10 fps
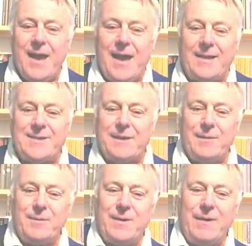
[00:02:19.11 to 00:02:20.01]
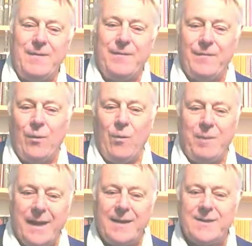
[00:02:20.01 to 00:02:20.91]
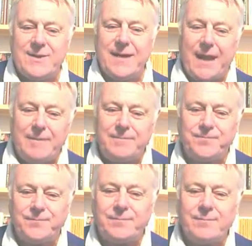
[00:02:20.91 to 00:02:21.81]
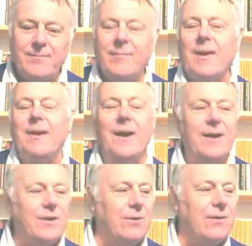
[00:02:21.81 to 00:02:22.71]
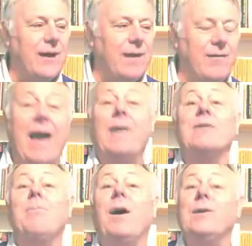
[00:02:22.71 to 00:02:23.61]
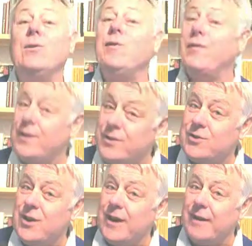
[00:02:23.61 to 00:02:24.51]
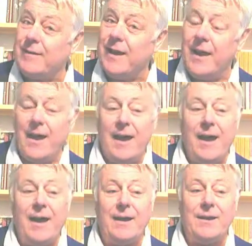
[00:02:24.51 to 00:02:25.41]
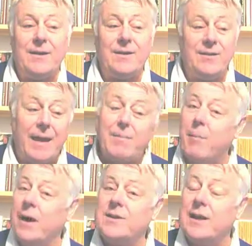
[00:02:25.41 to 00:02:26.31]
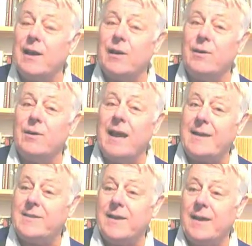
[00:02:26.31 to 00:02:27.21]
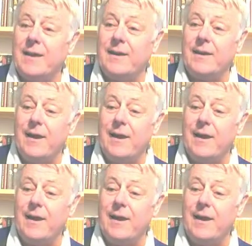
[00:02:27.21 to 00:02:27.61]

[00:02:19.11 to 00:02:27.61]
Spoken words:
And so for beginners again, you could have how to buy your first chicken, and that might include, let's say,